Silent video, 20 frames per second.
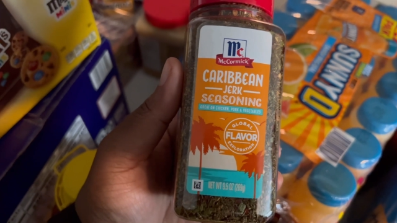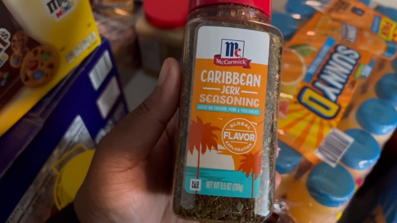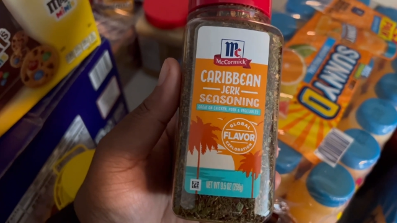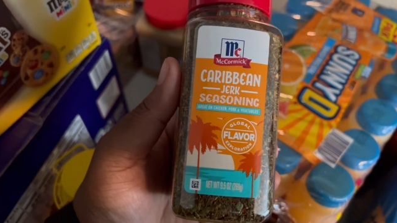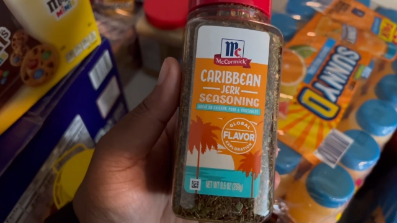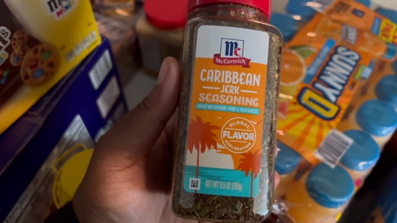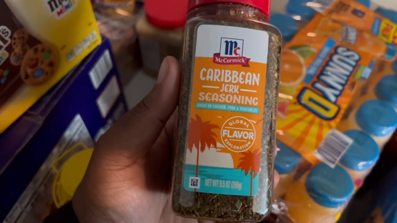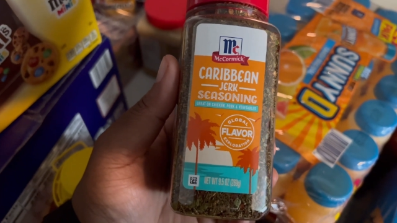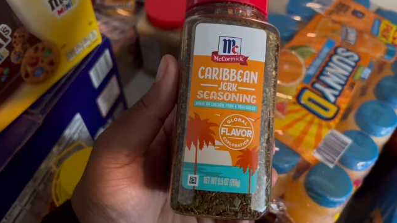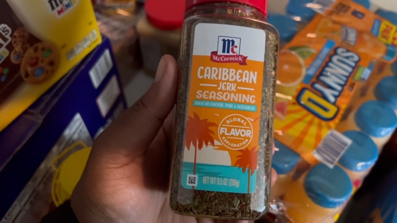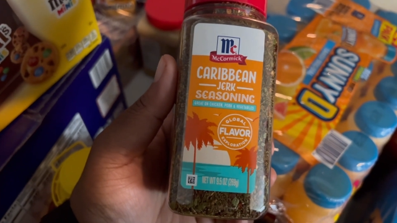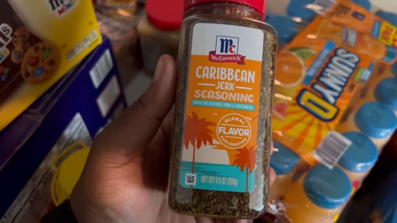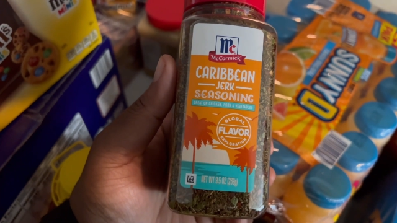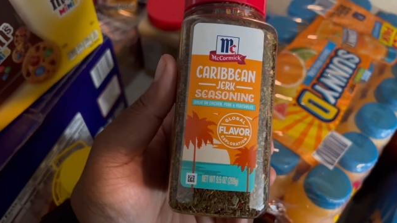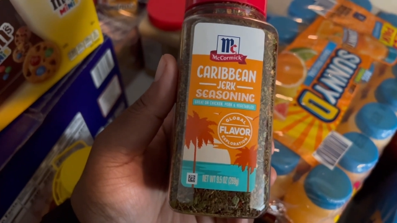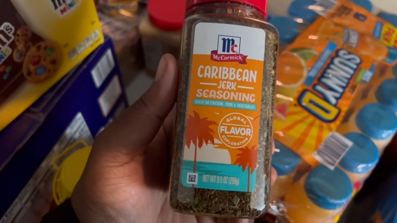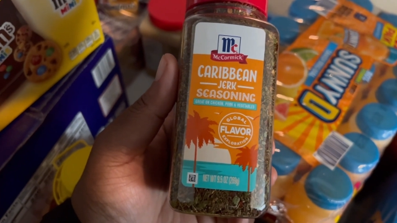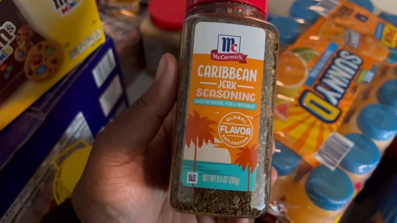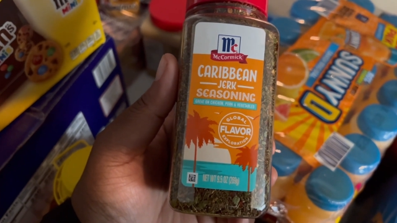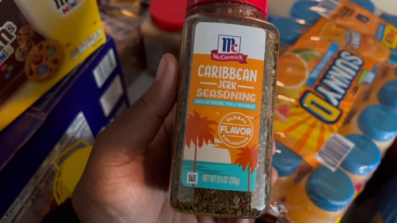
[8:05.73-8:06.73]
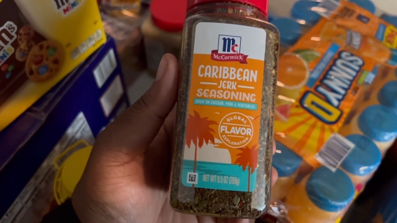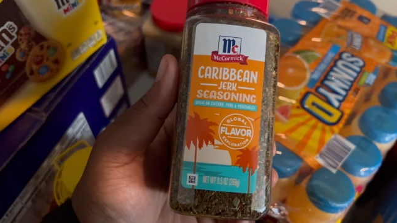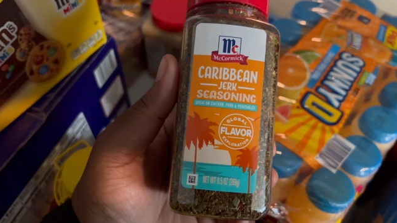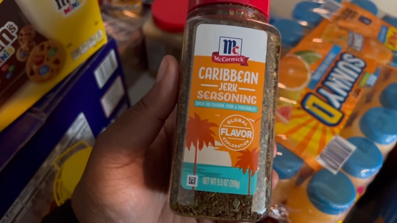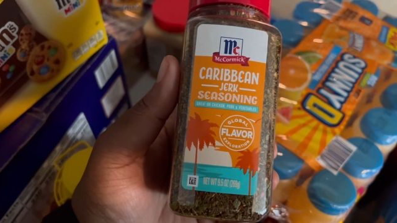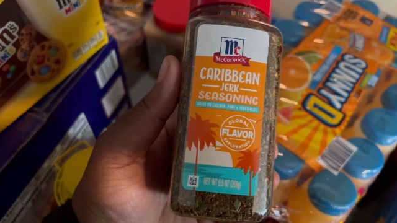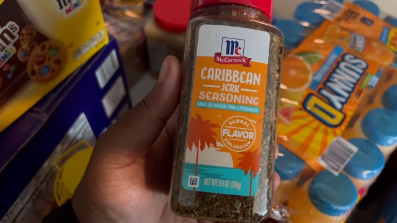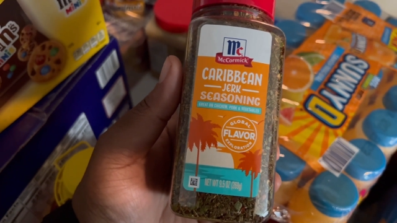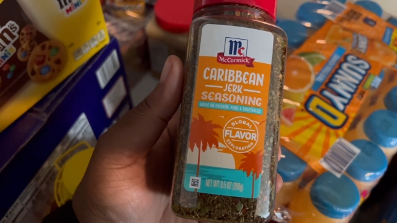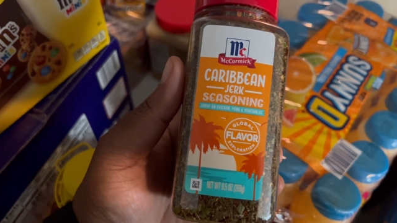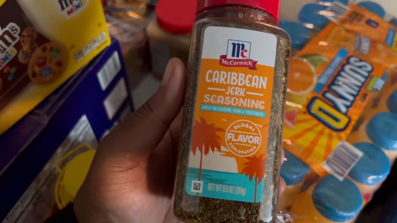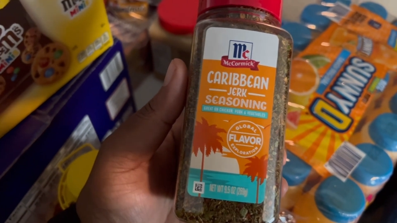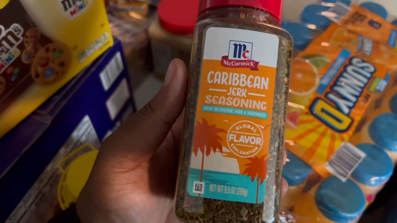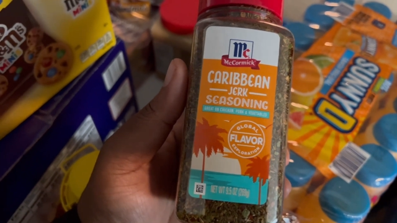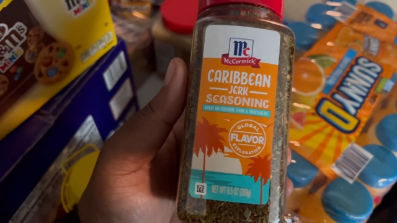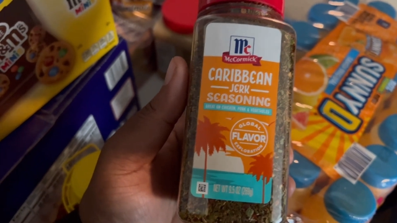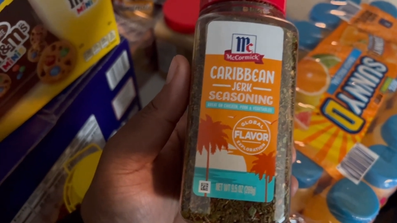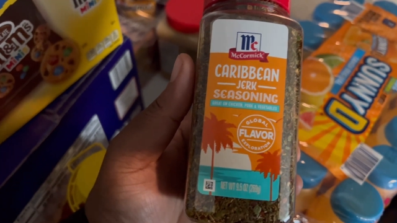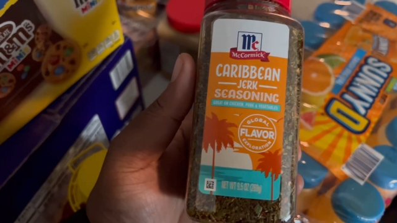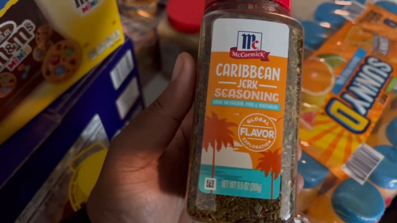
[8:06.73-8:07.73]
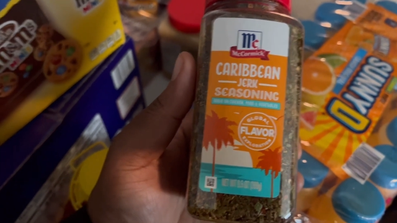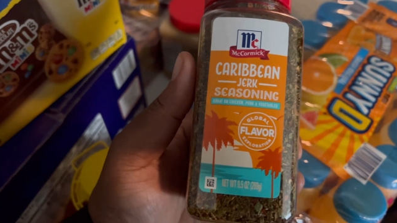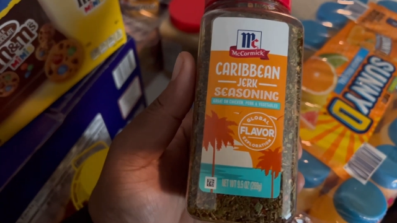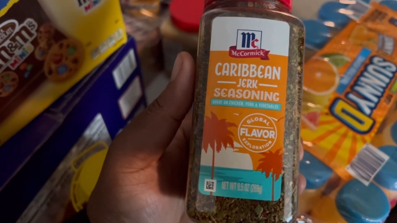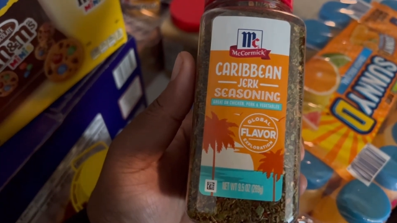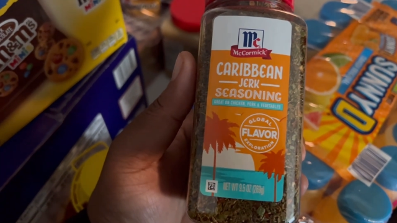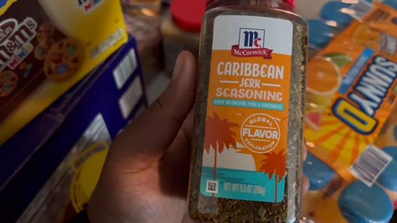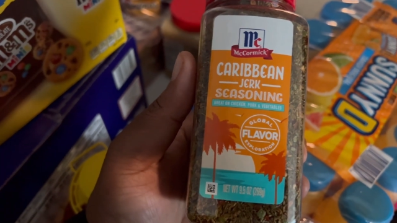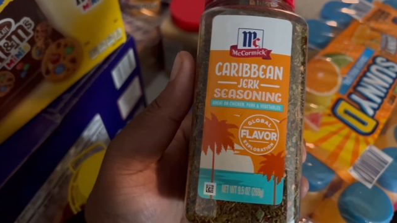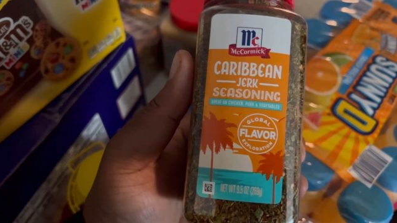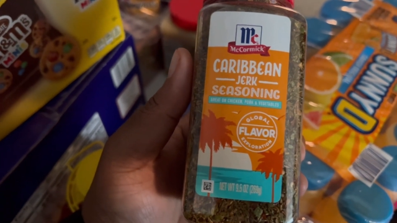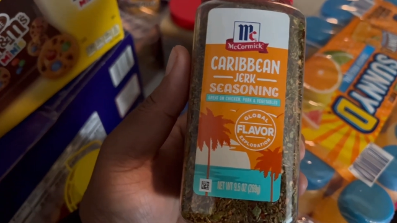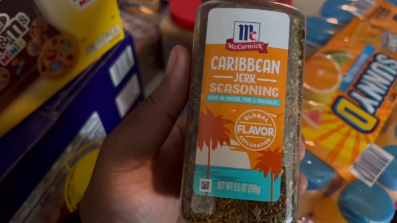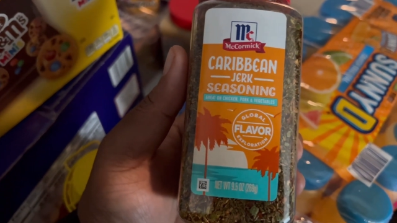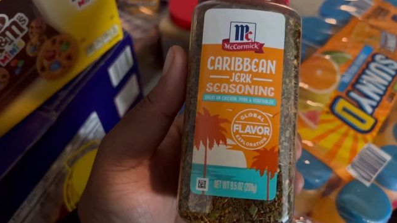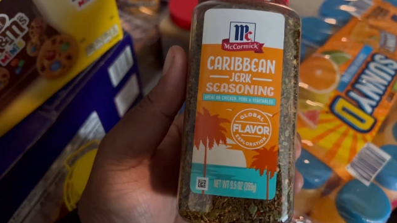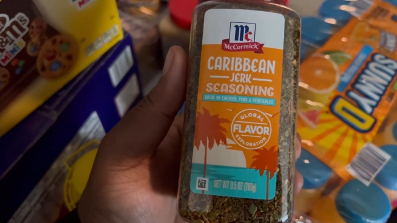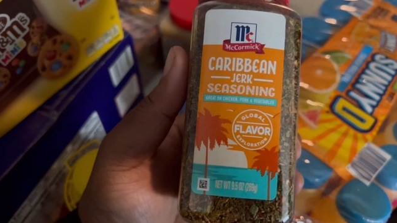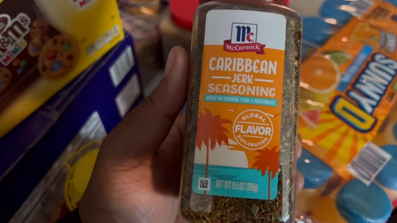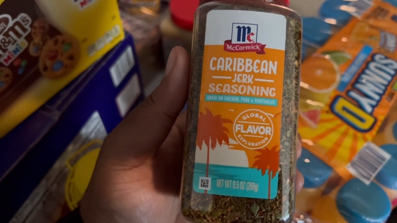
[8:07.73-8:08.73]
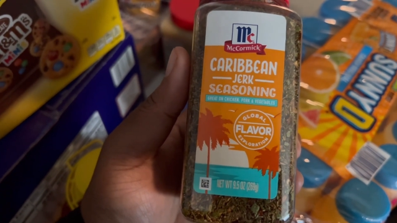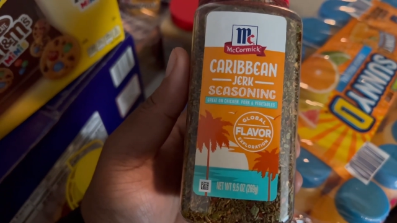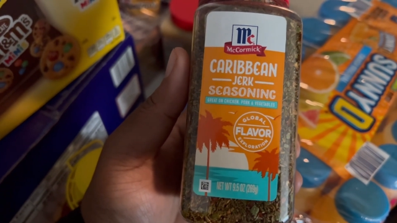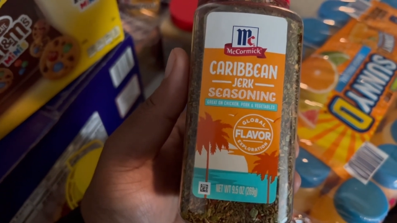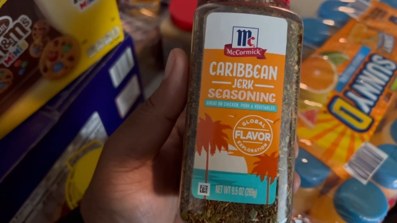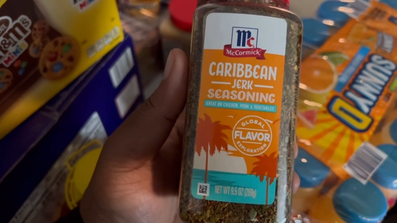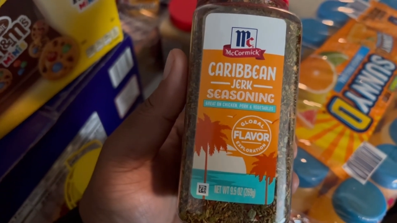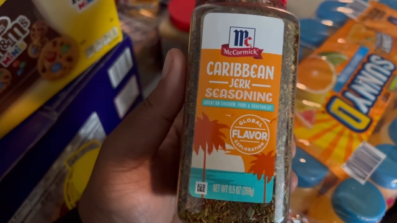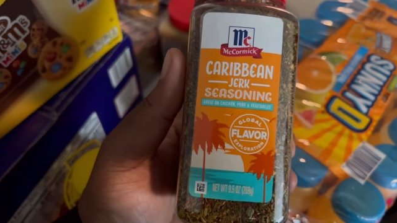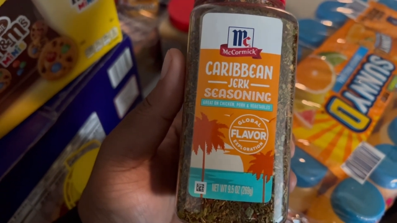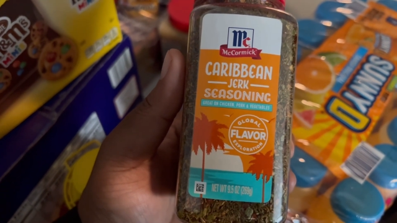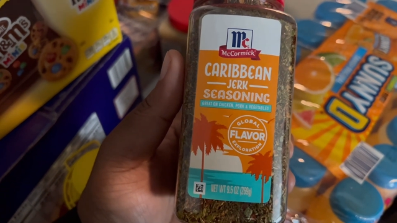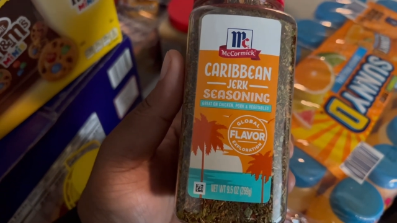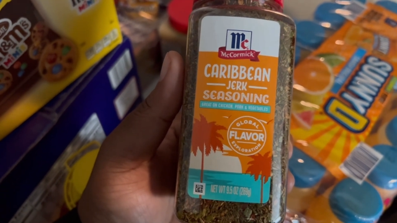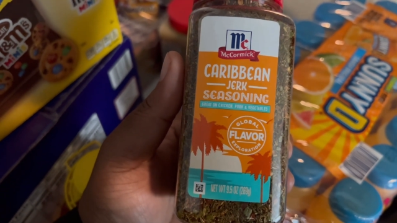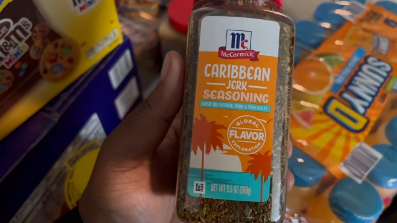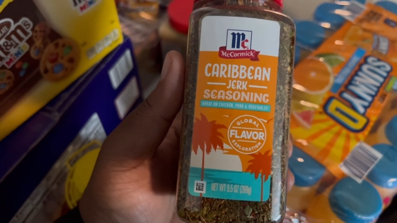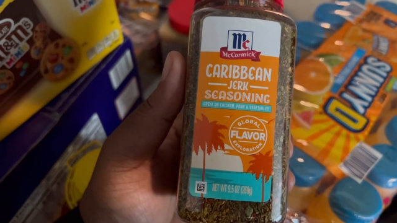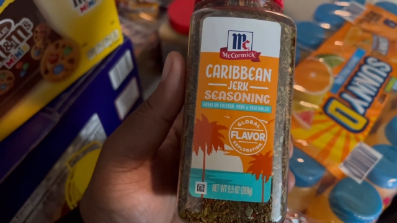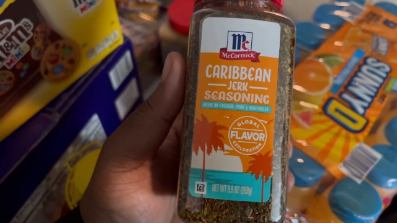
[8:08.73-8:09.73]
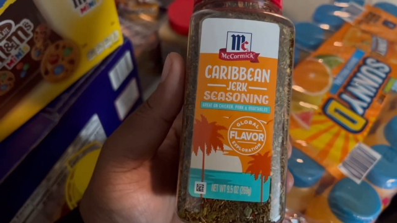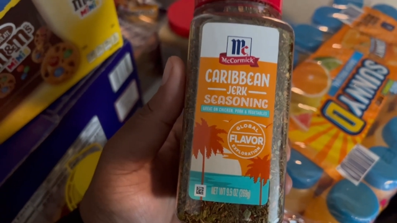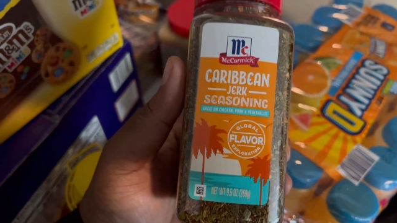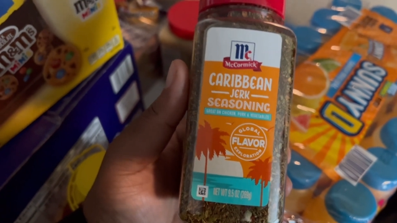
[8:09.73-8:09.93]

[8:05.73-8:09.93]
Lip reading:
[unreadable: no face in view]